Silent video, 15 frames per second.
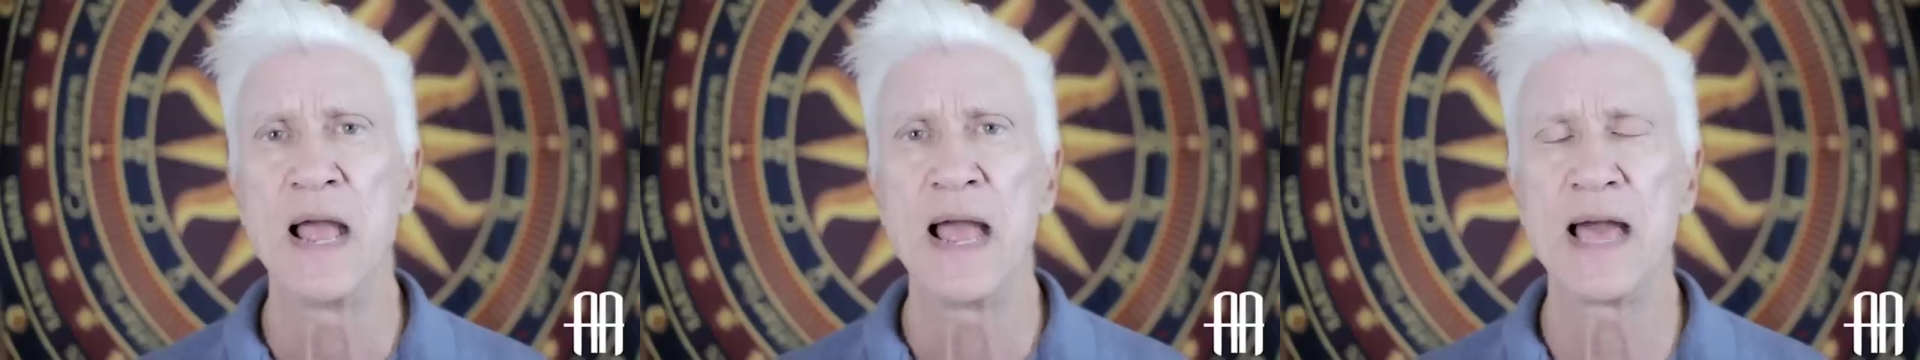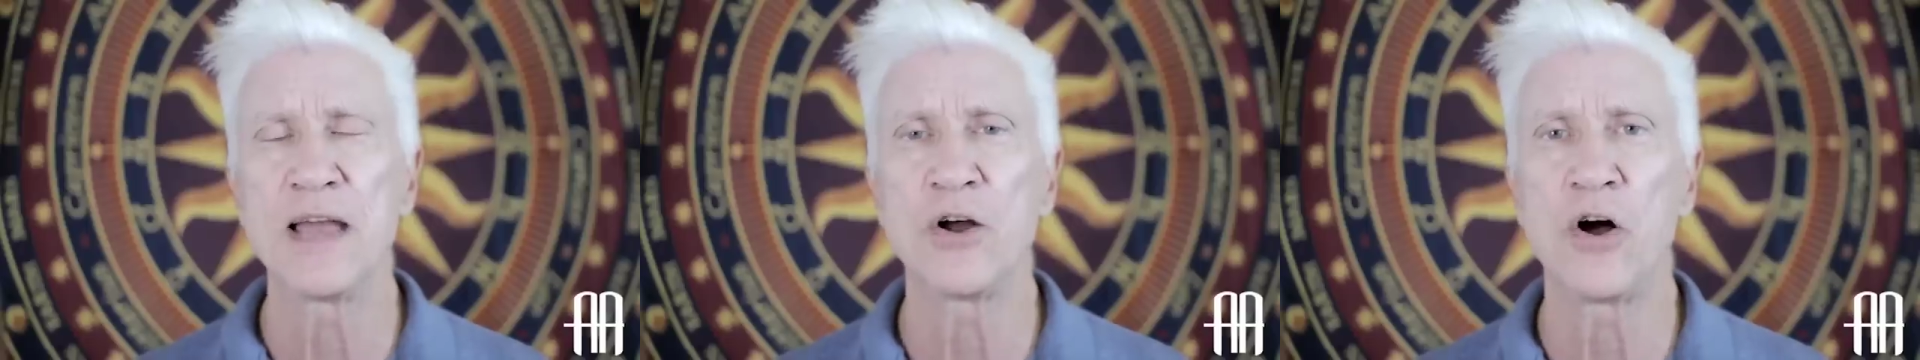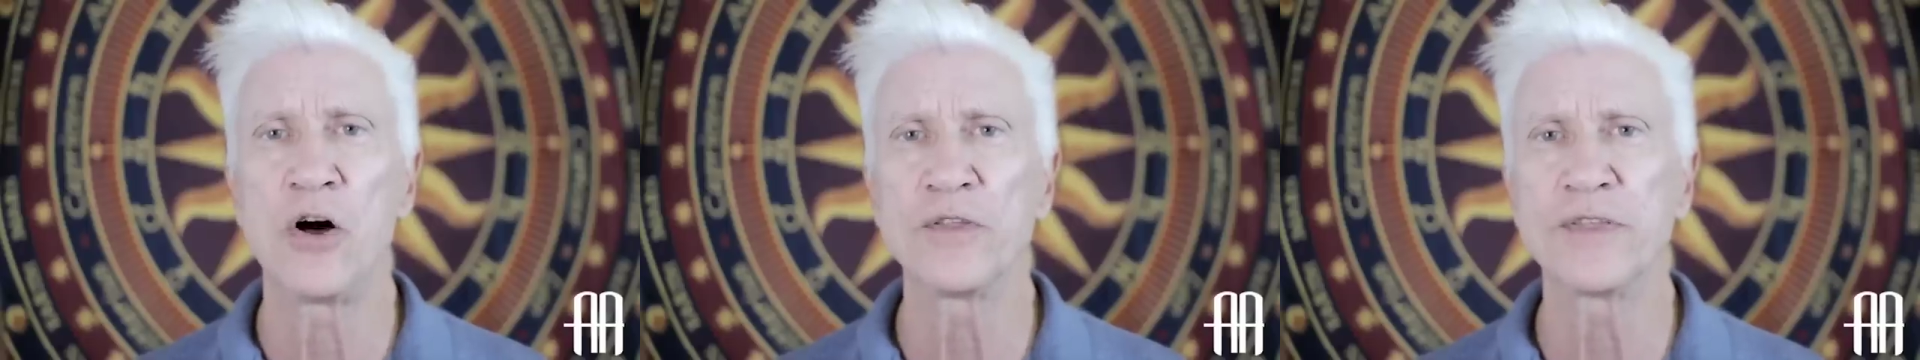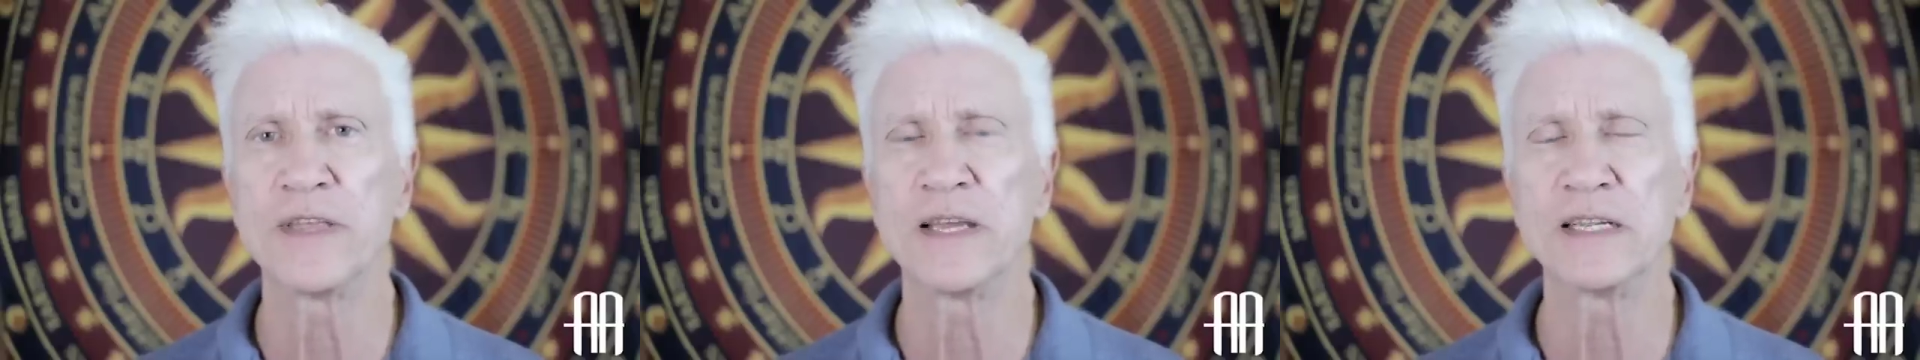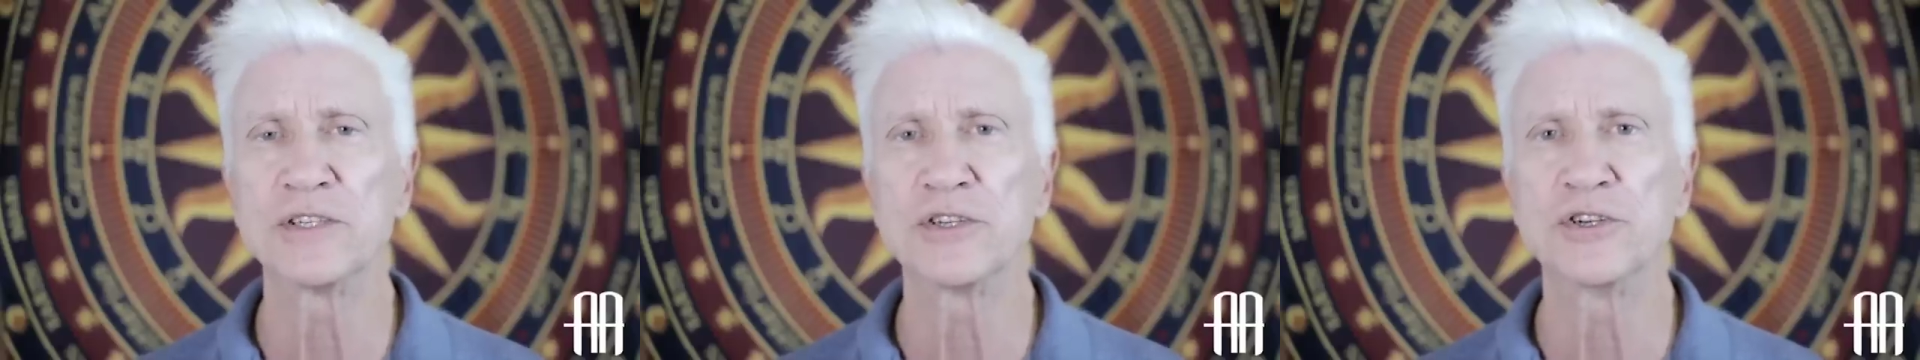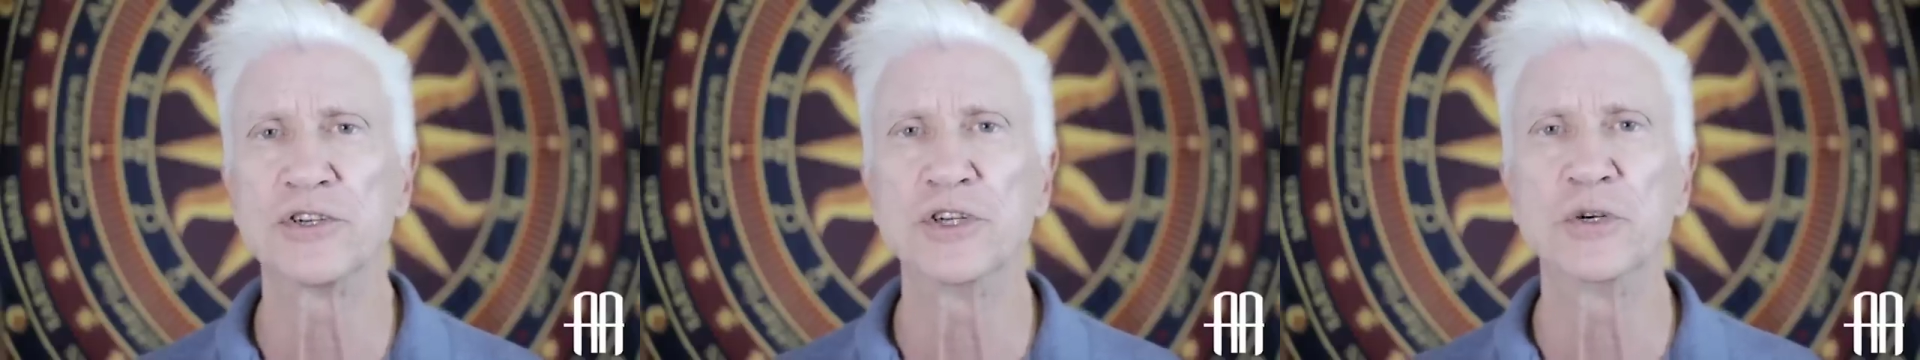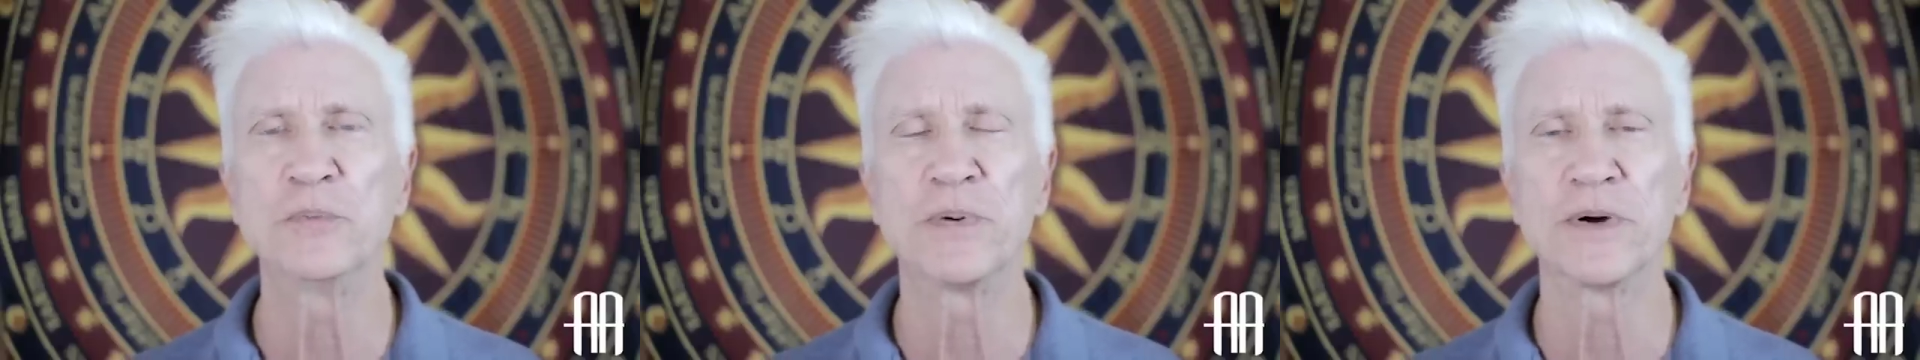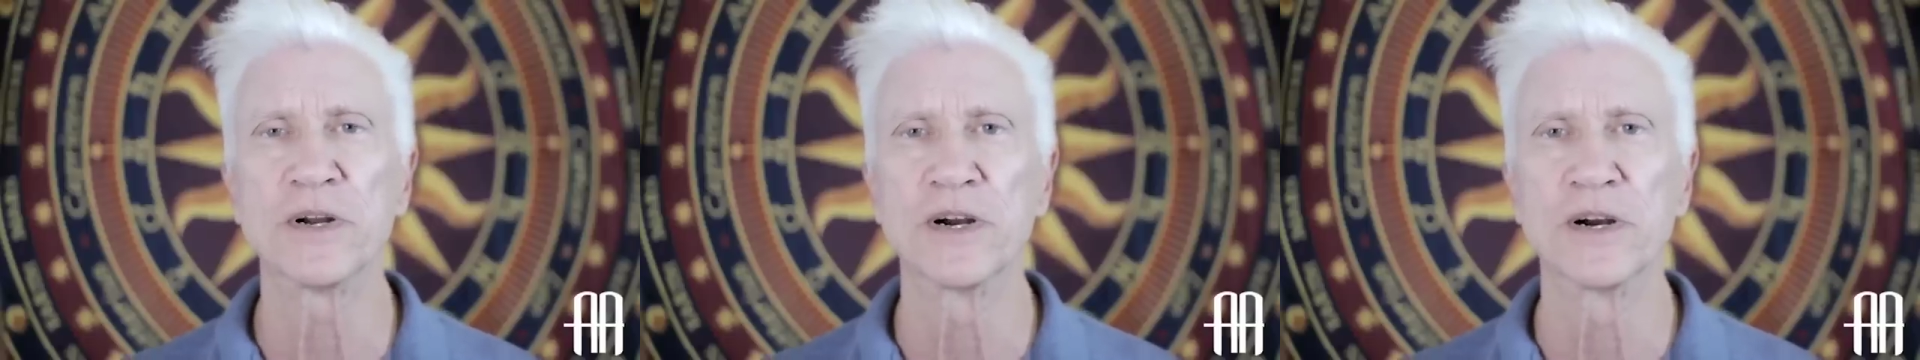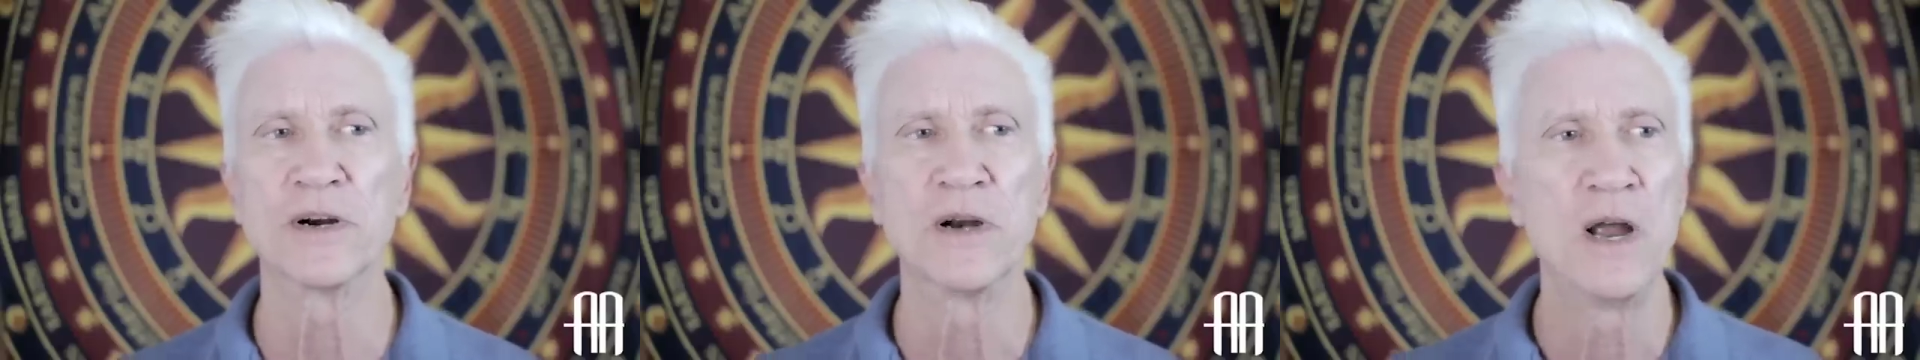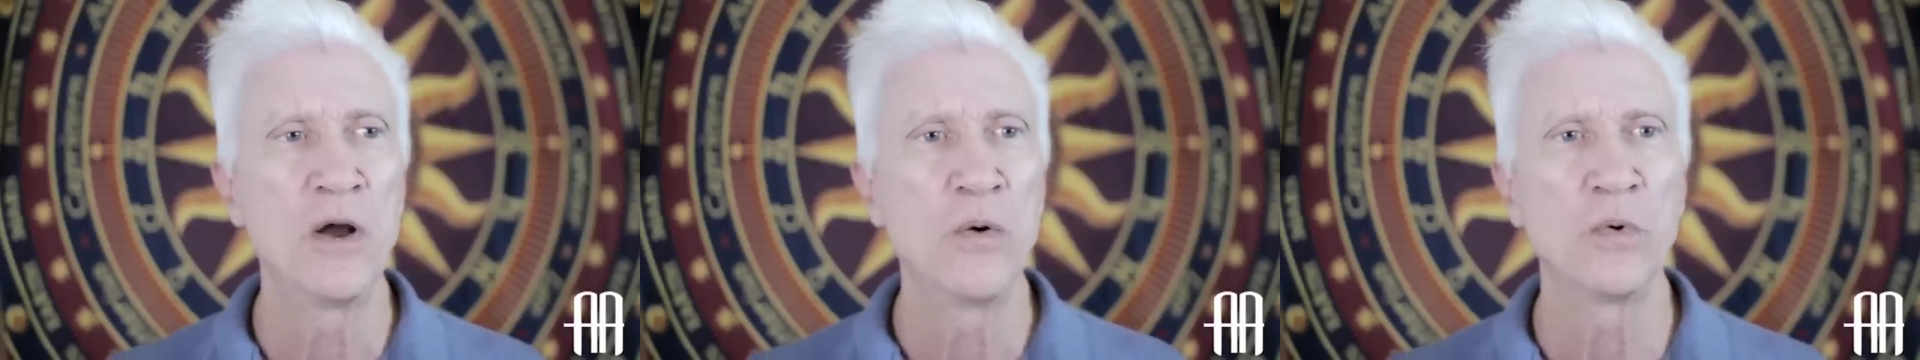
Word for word: and all things Jupiter